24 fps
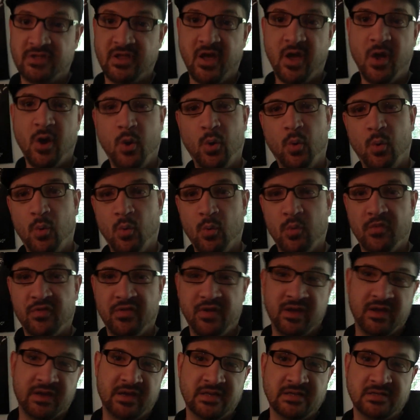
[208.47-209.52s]
the whole
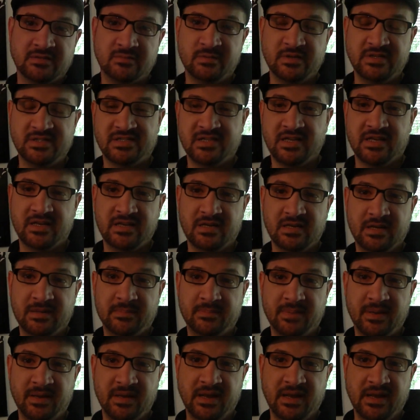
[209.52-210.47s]
thing as we set it up